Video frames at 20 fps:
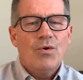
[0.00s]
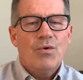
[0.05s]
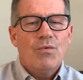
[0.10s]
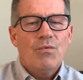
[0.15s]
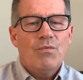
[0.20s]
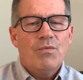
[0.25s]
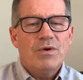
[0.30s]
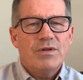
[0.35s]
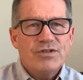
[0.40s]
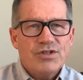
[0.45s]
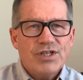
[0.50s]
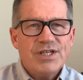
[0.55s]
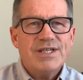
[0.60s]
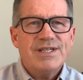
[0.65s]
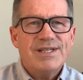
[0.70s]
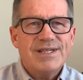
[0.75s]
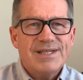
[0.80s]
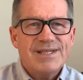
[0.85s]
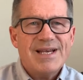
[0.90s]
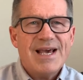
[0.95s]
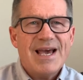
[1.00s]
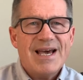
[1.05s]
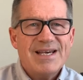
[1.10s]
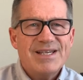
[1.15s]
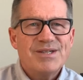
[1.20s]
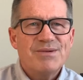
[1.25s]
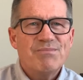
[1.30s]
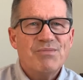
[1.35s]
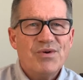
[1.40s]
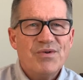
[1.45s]
Well, Jesus
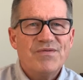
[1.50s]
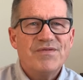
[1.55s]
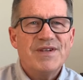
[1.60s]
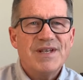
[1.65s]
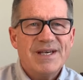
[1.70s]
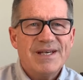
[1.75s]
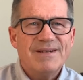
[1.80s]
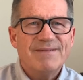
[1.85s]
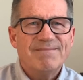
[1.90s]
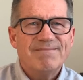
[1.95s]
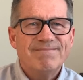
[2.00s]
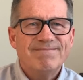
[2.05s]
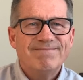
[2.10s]
has moved in.